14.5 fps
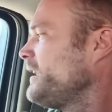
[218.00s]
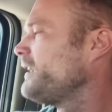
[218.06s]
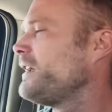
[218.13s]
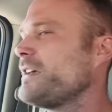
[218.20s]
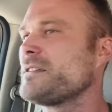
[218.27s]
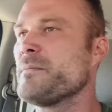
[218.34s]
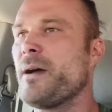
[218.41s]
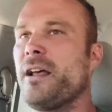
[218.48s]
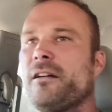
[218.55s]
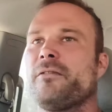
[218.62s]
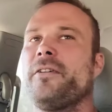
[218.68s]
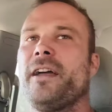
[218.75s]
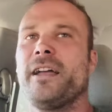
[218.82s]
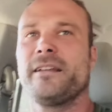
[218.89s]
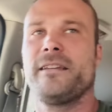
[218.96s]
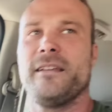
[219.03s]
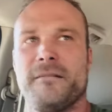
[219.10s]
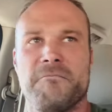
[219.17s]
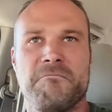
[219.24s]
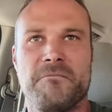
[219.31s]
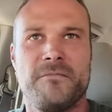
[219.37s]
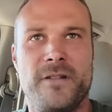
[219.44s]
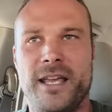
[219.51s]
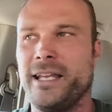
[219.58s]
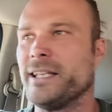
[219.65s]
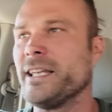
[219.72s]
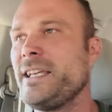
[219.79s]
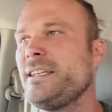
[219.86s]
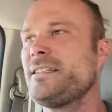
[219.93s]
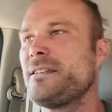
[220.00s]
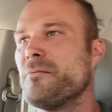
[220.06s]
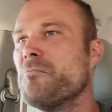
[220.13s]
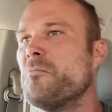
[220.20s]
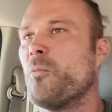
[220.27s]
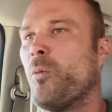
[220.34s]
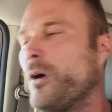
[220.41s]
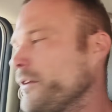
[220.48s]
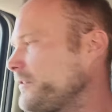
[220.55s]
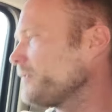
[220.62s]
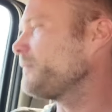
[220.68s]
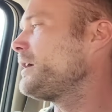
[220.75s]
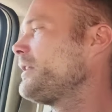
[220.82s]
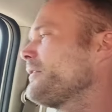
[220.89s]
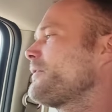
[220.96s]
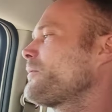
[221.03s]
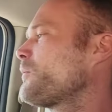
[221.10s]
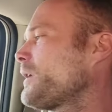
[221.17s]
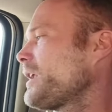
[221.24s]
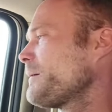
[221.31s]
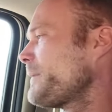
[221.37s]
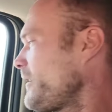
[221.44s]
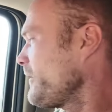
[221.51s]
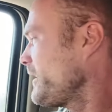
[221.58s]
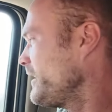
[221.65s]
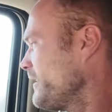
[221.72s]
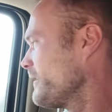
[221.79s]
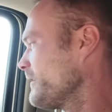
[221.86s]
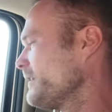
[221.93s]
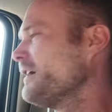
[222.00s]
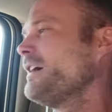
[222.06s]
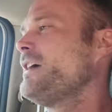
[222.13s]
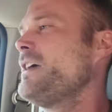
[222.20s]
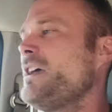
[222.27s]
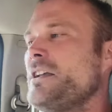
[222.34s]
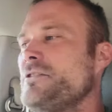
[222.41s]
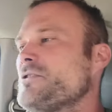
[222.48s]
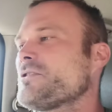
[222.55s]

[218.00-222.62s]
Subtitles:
As a matter of fact, at least once a month when I'm out here just